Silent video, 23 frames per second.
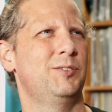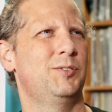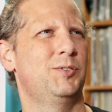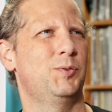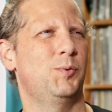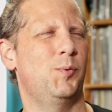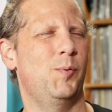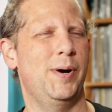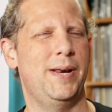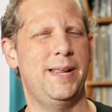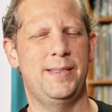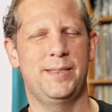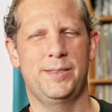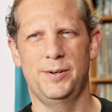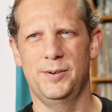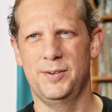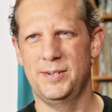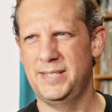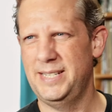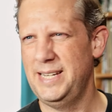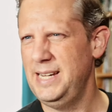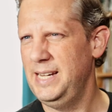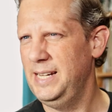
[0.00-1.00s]

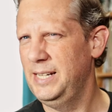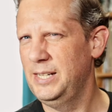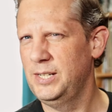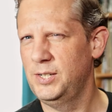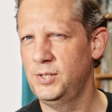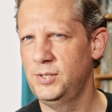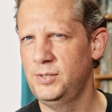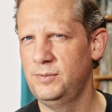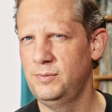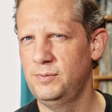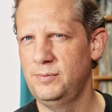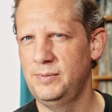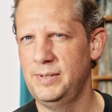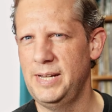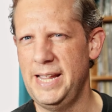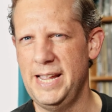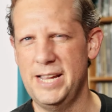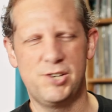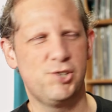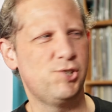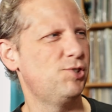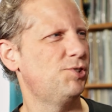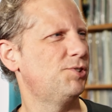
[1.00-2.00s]

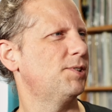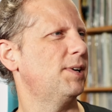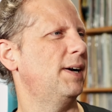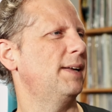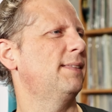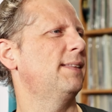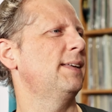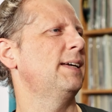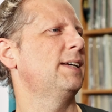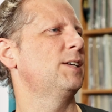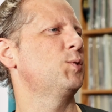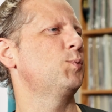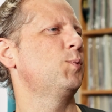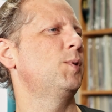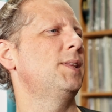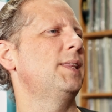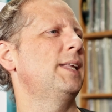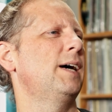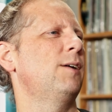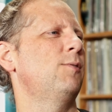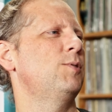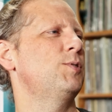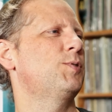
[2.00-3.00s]
2013-ish, I think is when
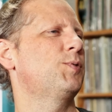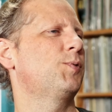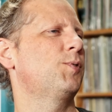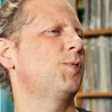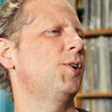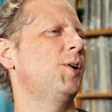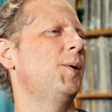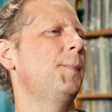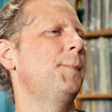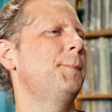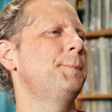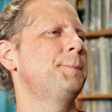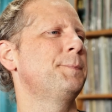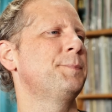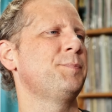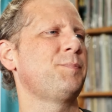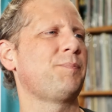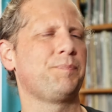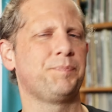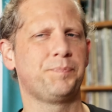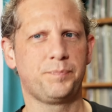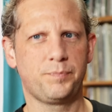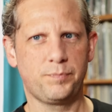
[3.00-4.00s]
that was from.
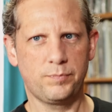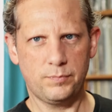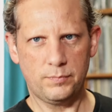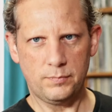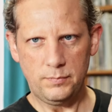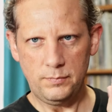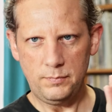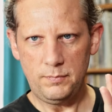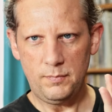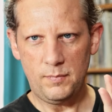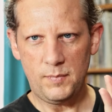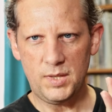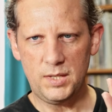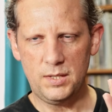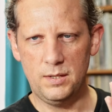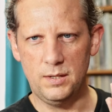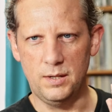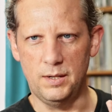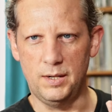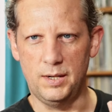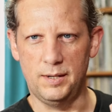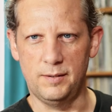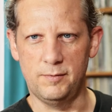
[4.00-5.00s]

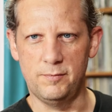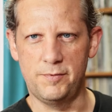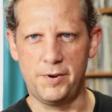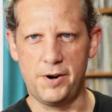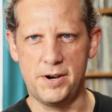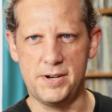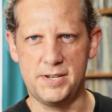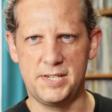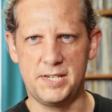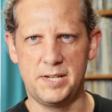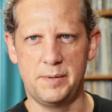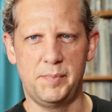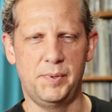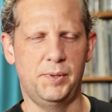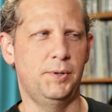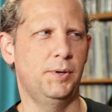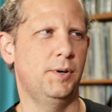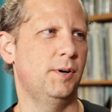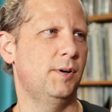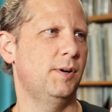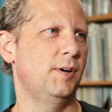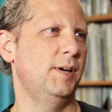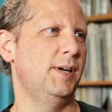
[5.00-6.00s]
Very
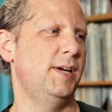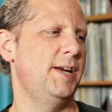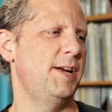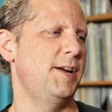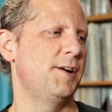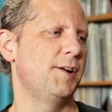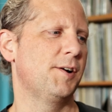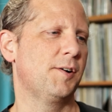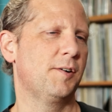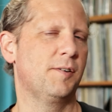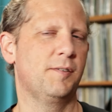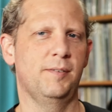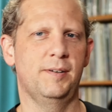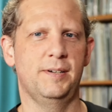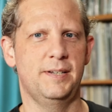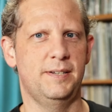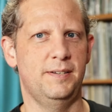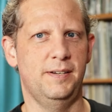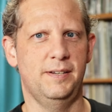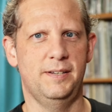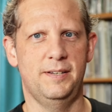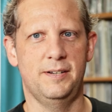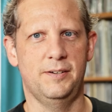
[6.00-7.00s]
similar here.
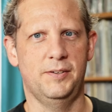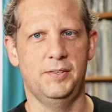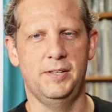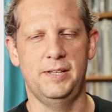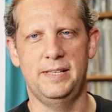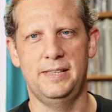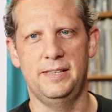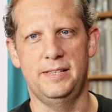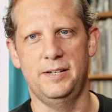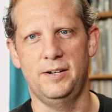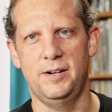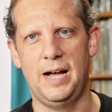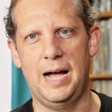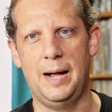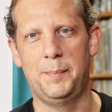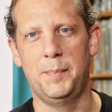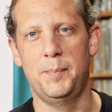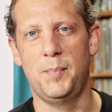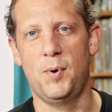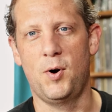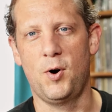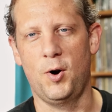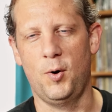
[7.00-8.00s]
You know, the
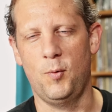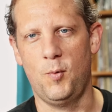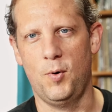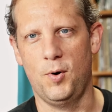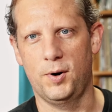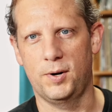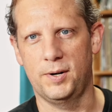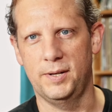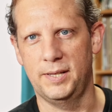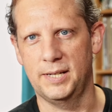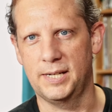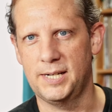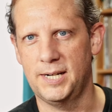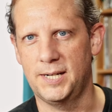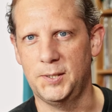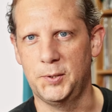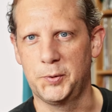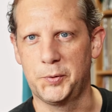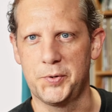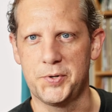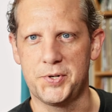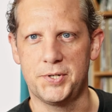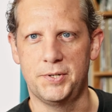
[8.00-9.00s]
album artwork and the
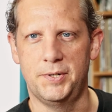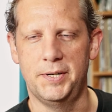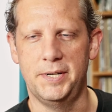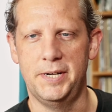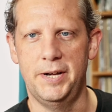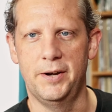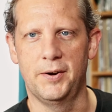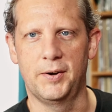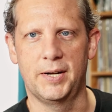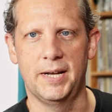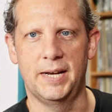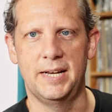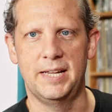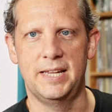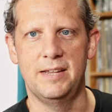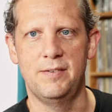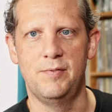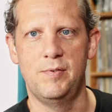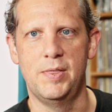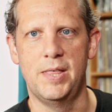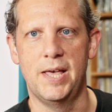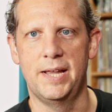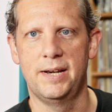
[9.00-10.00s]
colors on here kind of
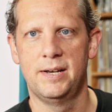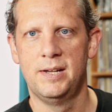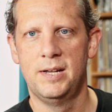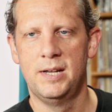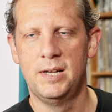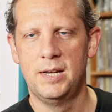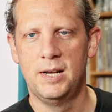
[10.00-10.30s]
give you that